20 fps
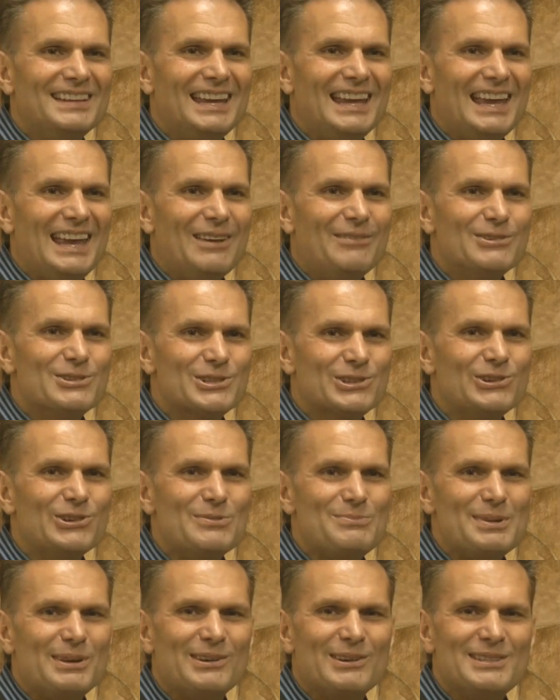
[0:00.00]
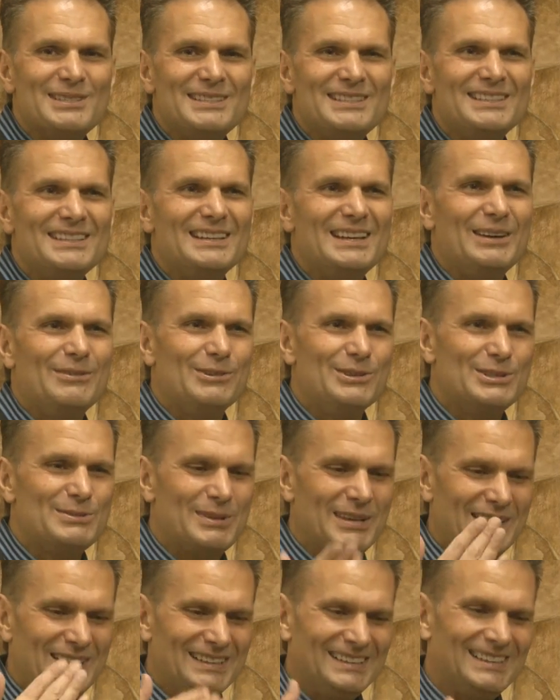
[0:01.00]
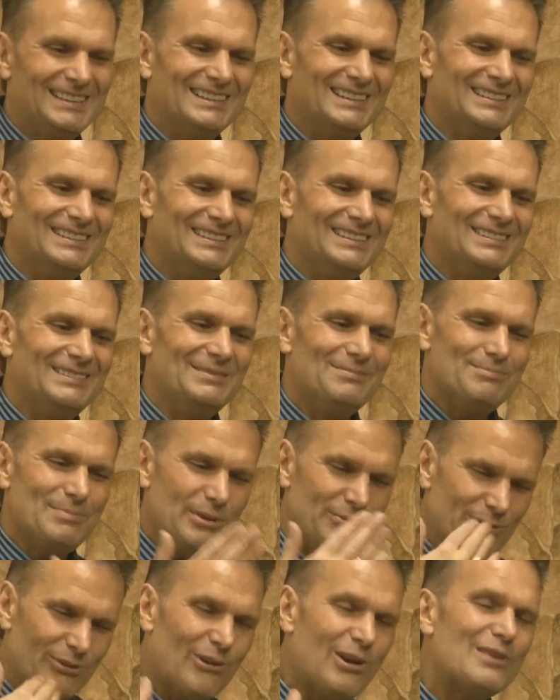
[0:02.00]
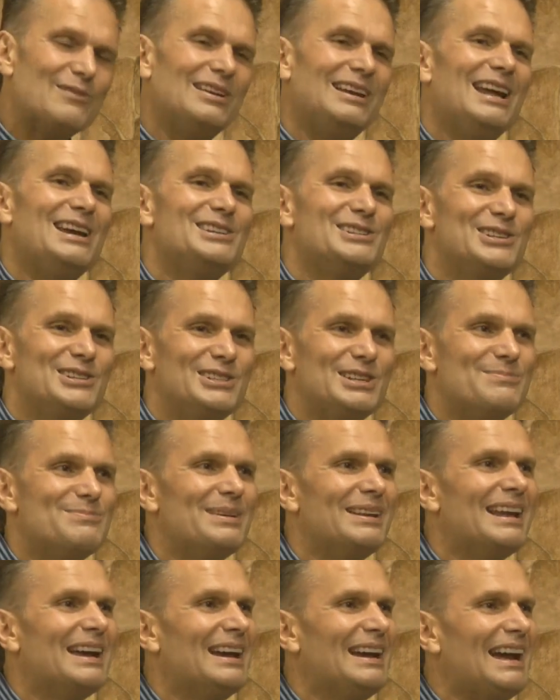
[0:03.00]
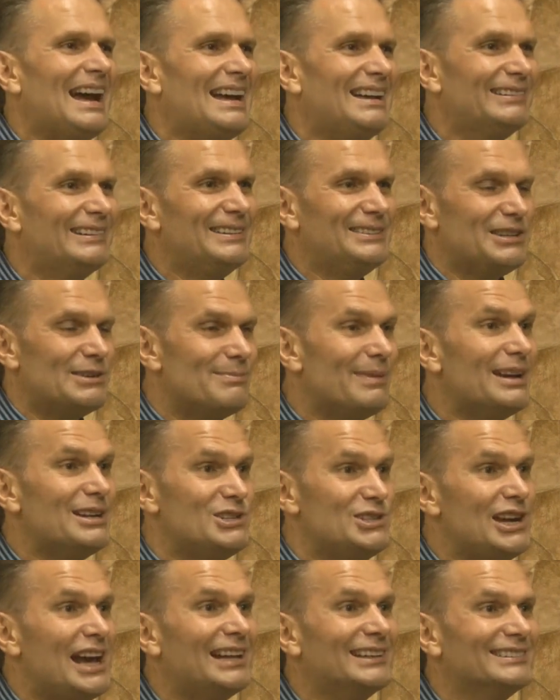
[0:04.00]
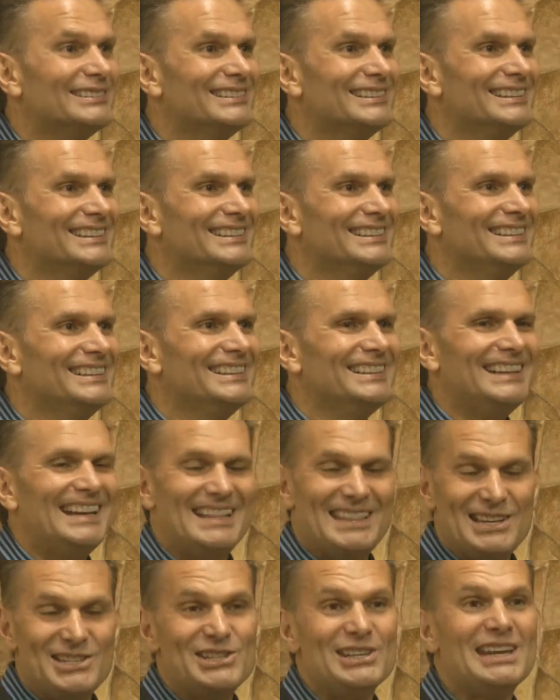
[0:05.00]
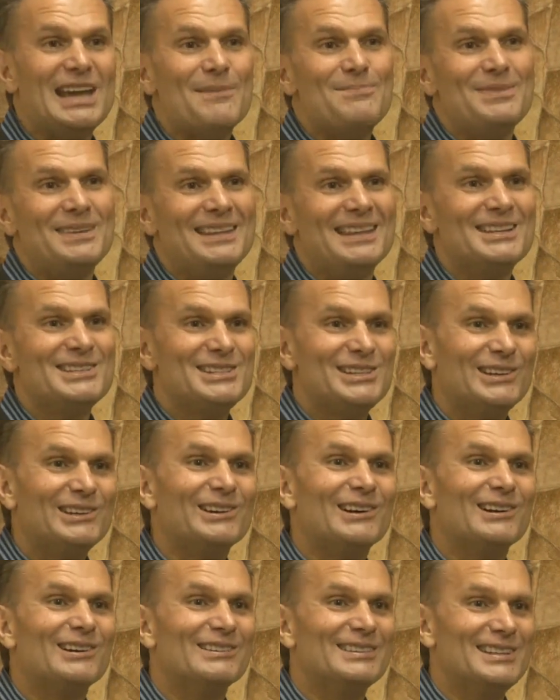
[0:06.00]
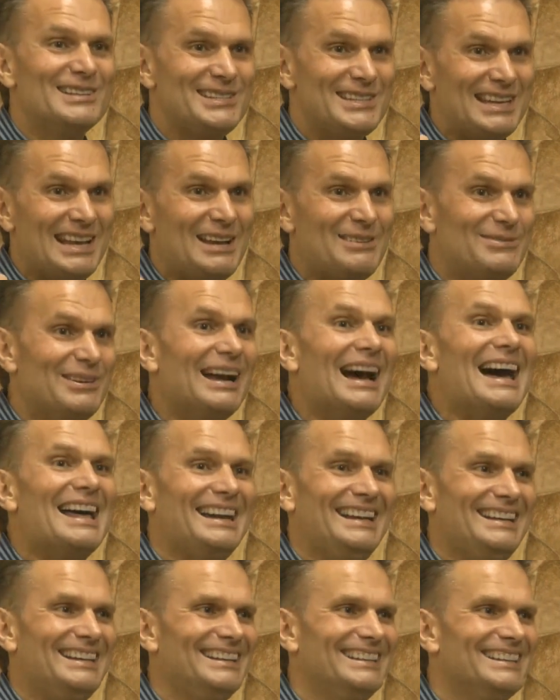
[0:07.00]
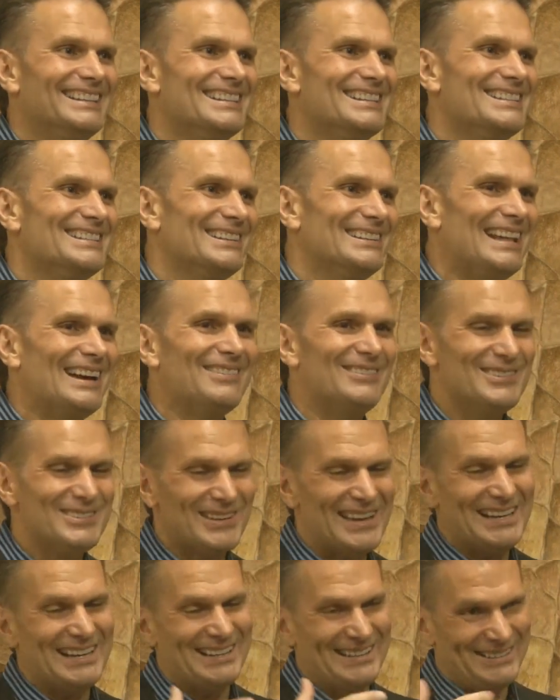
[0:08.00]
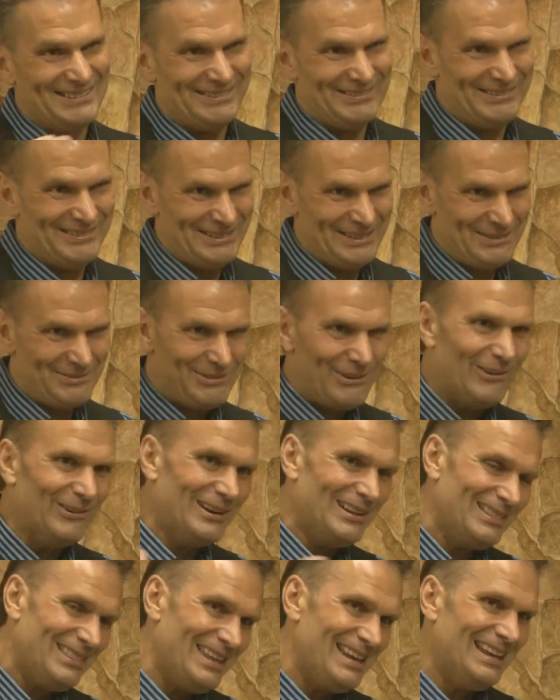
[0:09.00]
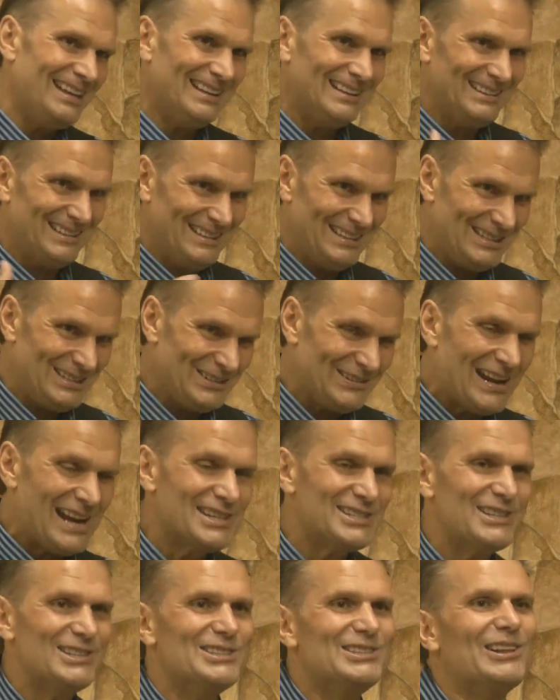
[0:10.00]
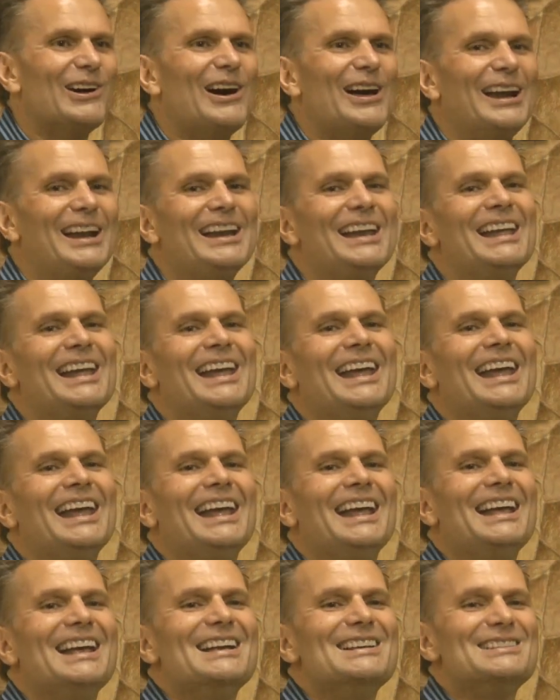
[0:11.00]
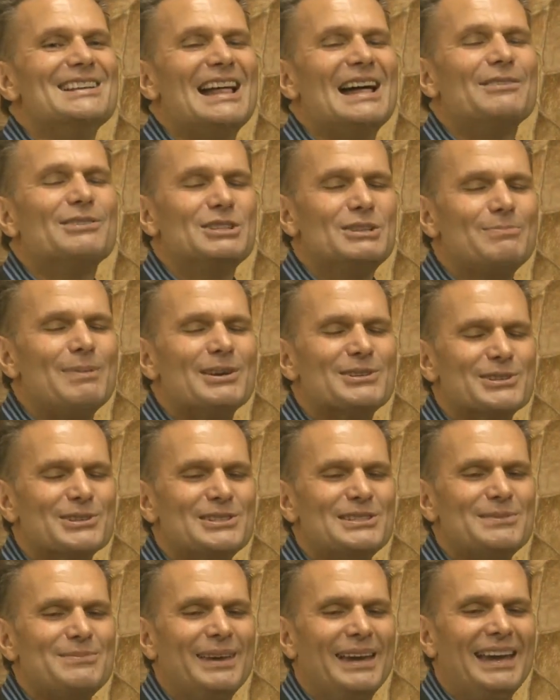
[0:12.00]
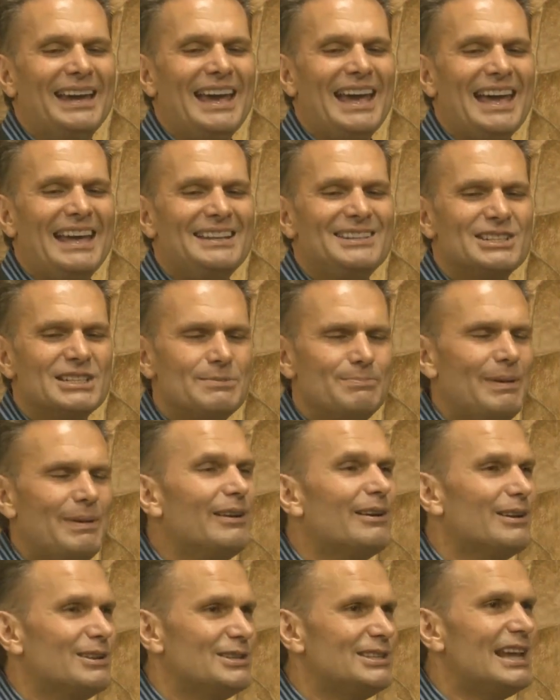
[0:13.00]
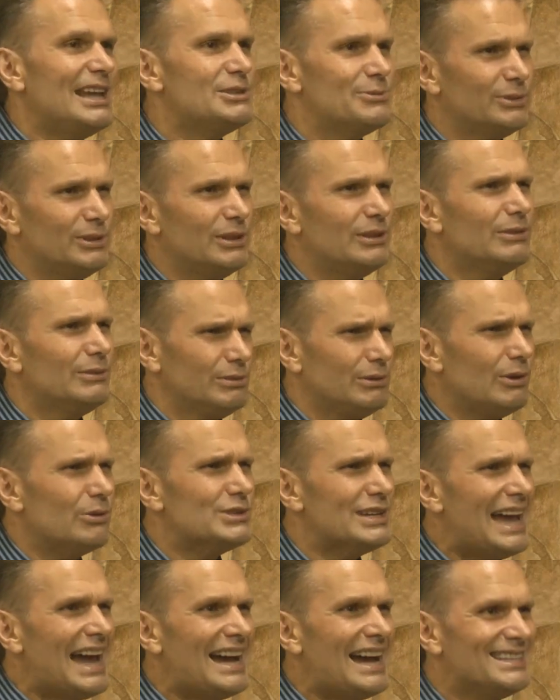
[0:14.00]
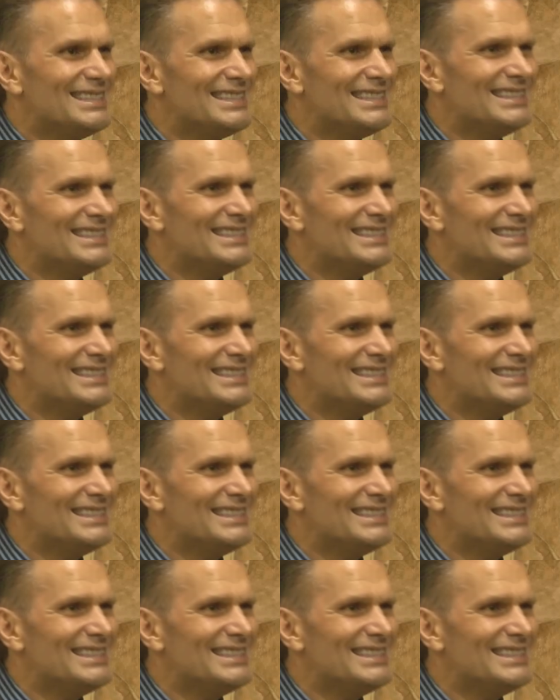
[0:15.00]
it was cool because it was before our relationship, and I lent her my gel, and then she kept it. Then she called and said, I forgot it. So that was like the phone thing, the interaction started. So that was special to me. And just being on stage with those cats